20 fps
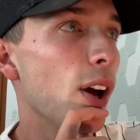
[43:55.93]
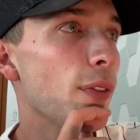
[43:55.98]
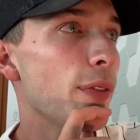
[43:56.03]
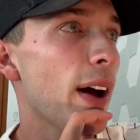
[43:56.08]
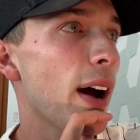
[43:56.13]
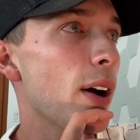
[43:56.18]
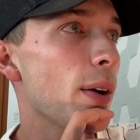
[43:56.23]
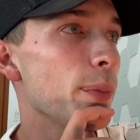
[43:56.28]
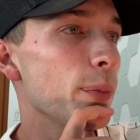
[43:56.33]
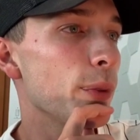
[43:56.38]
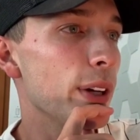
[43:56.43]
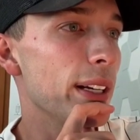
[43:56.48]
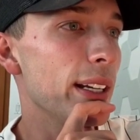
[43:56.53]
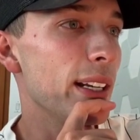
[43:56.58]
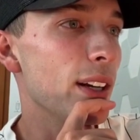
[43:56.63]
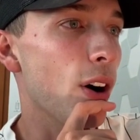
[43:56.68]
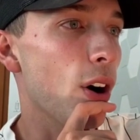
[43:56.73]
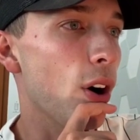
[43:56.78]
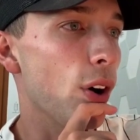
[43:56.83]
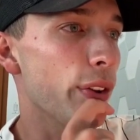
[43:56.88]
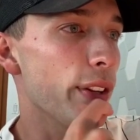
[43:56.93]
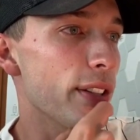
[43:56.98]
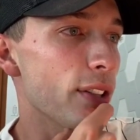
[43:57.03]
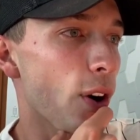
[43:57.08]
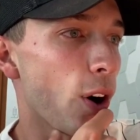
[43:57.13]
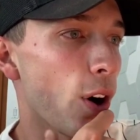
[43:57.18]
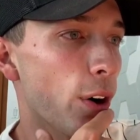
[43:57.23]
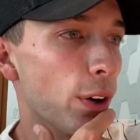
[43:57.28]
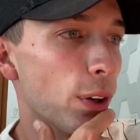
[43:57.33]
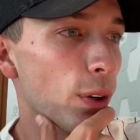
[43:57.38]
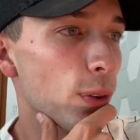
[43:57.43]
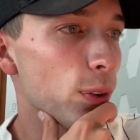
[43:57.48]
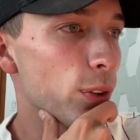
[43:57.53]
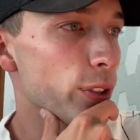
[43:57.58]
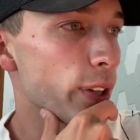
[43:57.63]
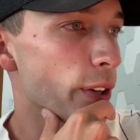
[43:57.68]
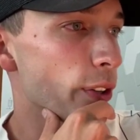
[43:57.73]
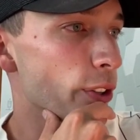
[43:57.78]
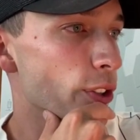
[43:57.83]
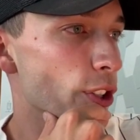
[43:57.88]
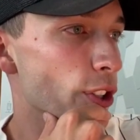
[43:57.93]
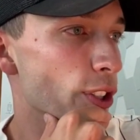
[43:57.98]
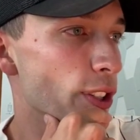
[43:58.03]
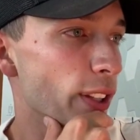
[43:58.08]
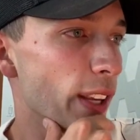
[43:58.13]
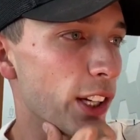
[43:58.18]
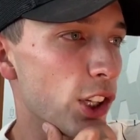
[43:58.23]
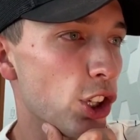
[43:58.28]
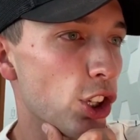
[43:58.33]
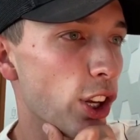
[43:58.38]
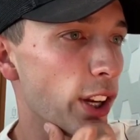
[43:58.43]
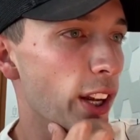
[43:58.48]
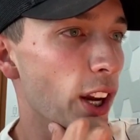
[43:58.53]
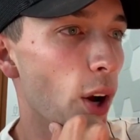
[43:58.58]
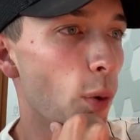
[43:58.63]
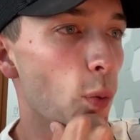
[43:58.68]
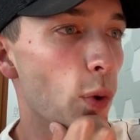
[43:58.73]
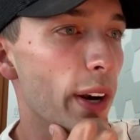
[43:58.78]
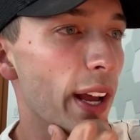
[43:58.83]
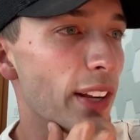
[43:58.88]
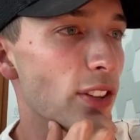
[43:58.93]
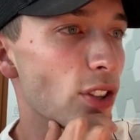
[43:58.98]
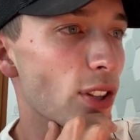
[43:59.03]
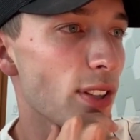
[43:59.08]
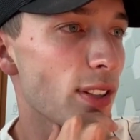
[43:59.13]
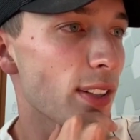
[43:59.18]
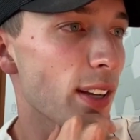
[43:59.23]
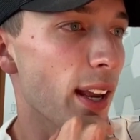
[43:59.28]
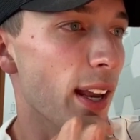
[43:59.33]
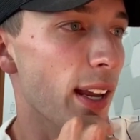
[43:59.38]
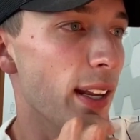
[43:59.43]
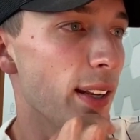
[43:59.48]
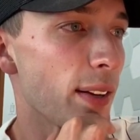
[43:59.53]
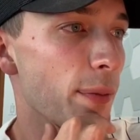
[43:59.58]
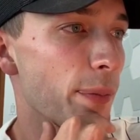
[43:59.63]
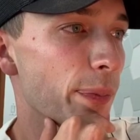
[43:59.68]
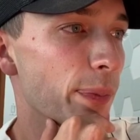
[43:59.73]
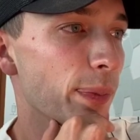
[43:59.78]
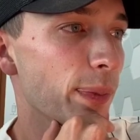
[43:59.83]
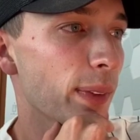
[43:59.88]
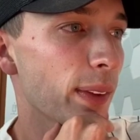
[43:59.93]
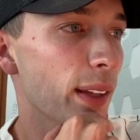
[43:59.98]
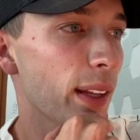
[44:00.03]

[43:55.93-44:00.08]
I love how I'm reading all these articles that are just like shitting on what I just said,